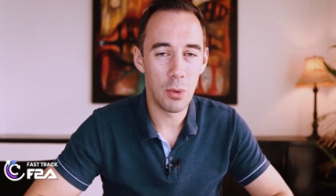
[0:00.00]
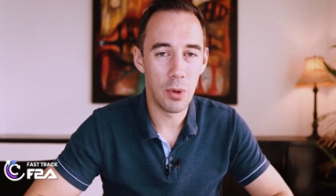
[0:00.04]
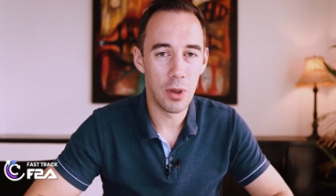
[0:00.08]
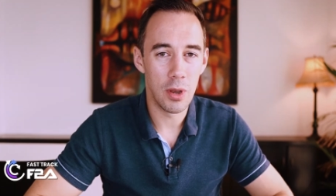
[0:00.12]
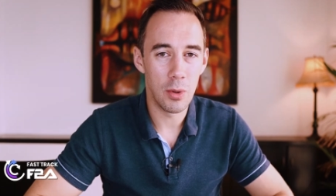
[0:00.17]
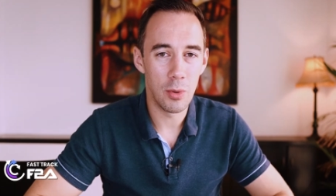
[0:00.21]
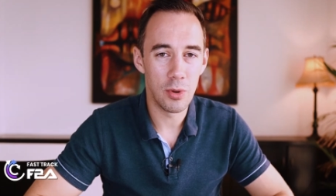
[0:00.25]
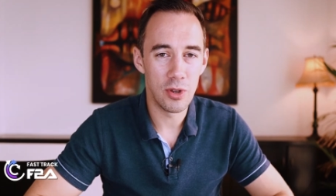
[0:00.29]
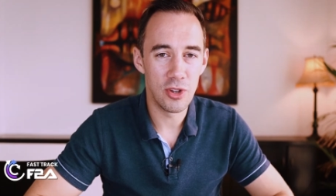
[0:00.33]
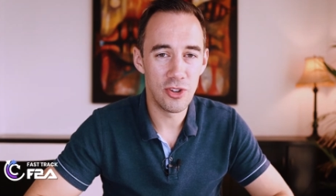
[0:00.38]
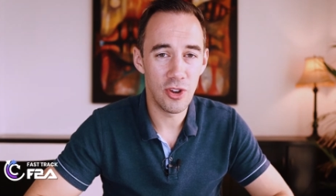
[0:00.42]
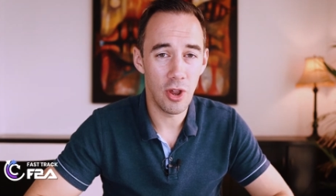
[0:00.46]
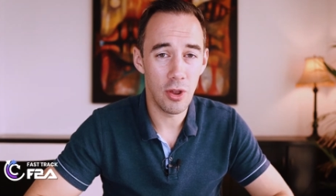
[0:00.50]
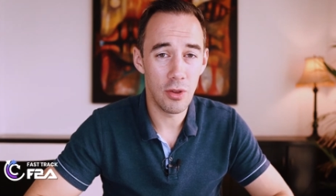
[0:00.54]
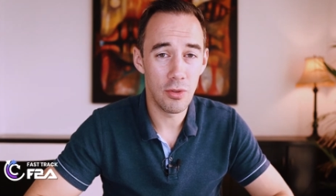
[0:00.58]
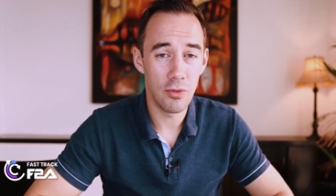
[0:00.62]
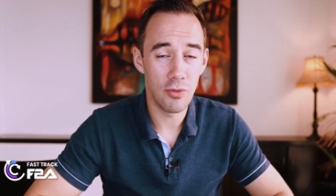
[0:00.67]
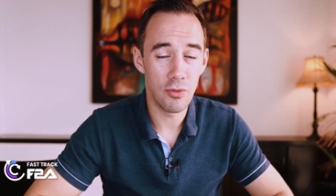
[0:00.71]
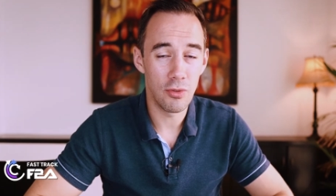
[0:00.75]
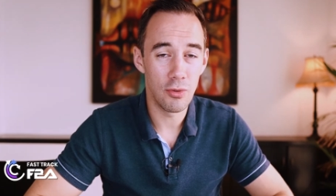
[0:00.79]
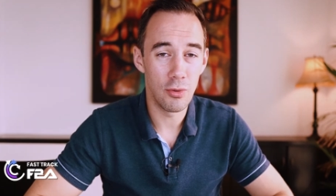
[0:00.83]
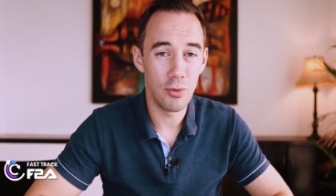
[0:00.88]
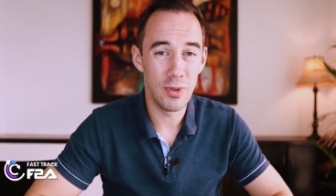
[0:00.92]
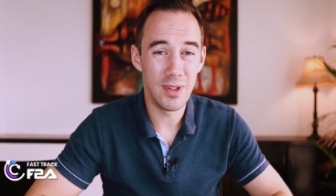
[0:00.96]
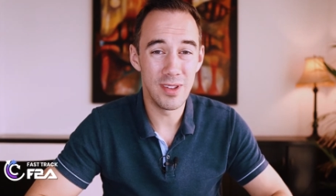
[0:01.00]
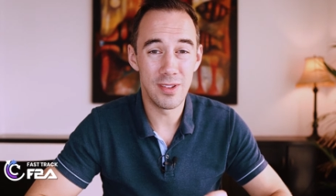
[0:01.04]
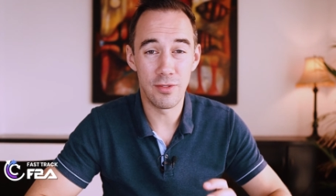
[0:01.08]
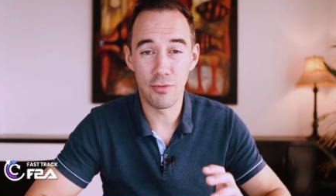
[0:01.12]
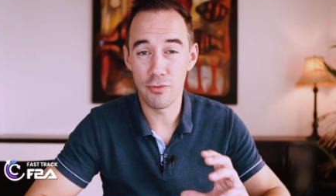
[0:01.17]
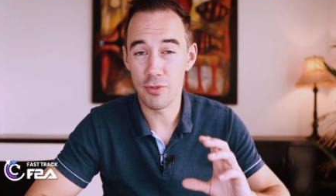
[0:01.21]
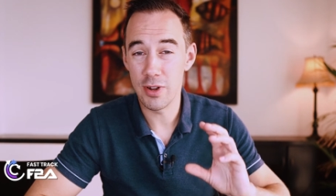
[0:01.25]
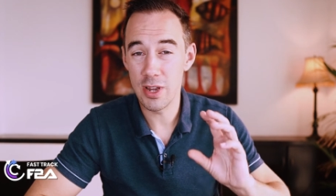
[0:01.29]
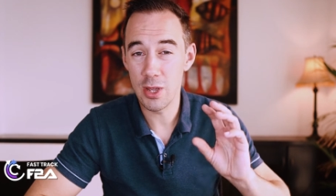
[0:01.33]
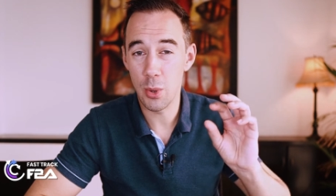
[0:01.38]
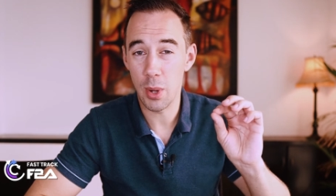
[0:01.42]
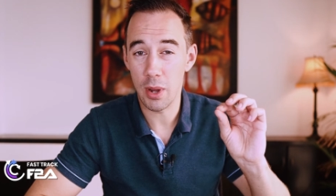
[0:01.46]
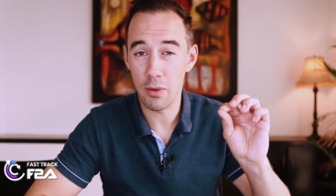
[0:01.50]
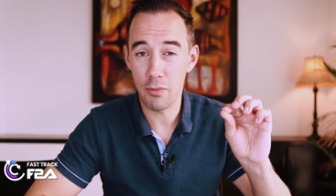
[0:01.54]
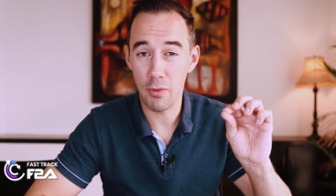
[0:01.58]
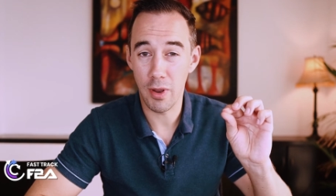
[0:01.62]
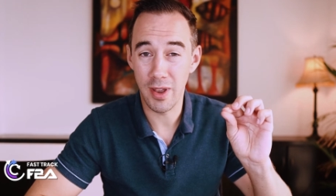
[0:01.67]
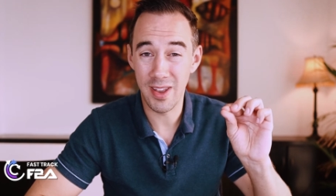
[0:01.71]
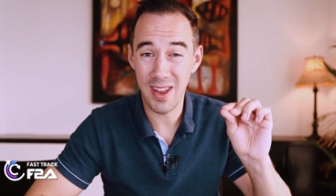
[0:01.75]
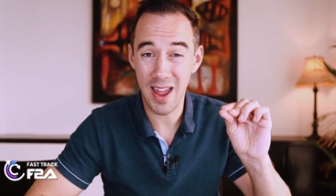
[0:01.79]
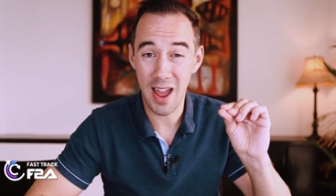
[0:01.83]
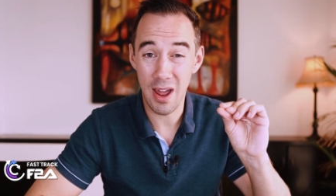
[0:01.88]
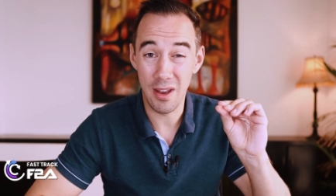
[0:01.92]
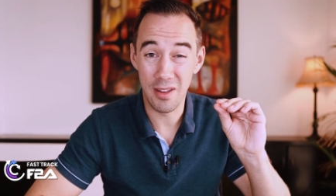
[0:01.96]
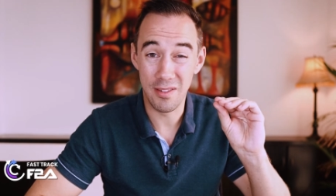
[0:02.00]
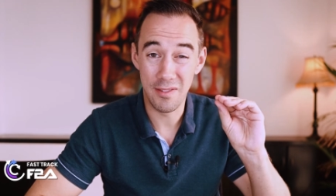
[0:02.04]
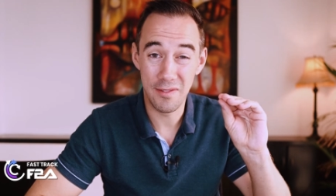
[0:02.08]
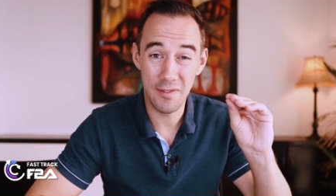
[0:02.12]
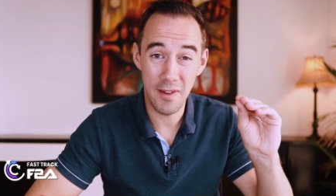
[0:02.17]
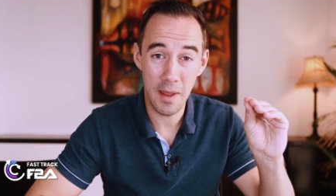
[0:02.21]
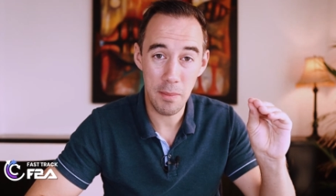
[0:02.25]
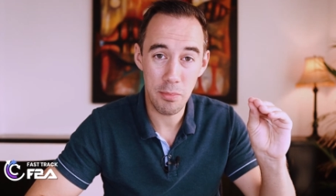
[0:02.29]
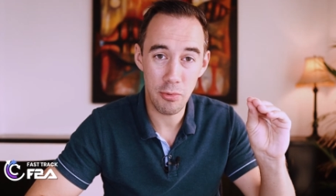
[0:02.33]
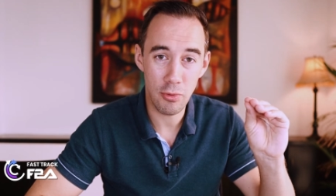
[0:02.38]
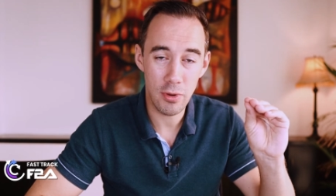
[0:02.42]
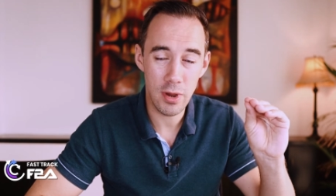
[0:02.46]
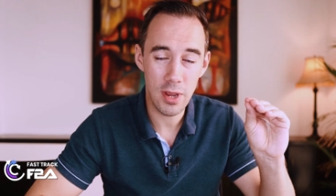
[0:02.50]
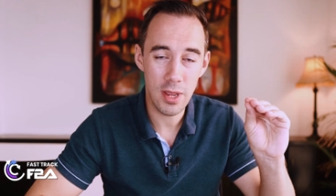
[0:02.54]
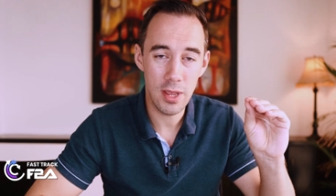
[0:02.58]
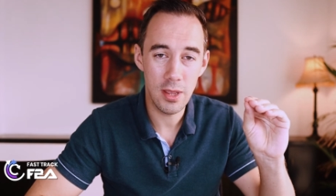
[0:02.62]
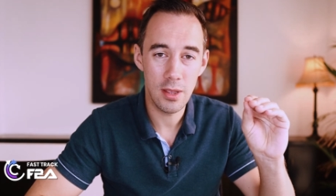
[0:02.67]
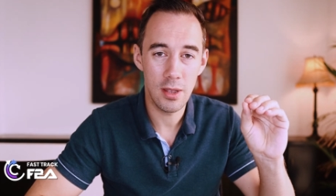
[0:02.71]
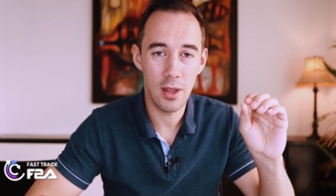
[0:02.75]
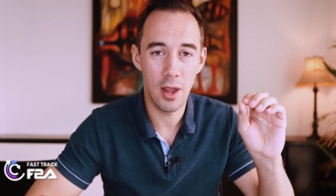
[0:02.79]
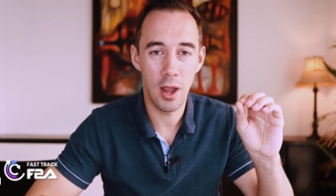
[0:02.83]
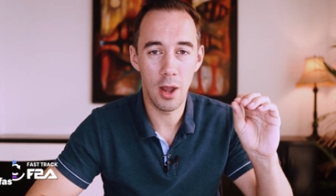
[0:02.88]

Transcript: what I want to do through is a really quick rundown of February.